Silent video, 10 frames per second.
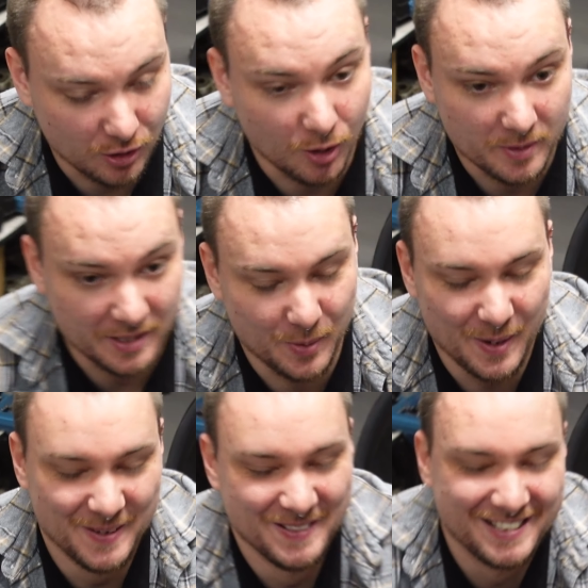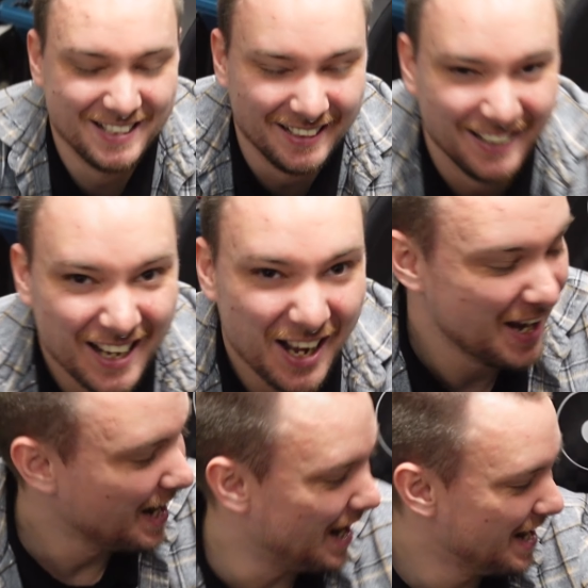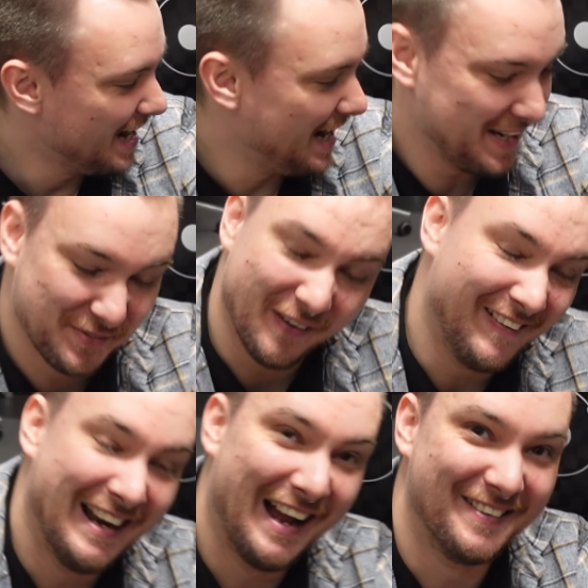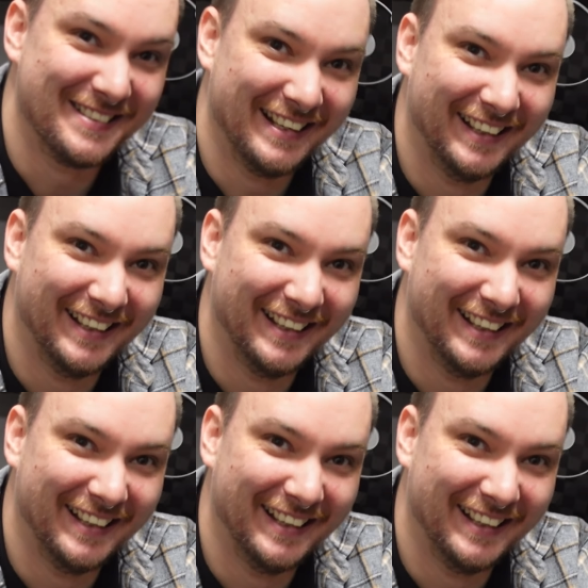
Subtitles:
a lot with these wheels. It is very loud here.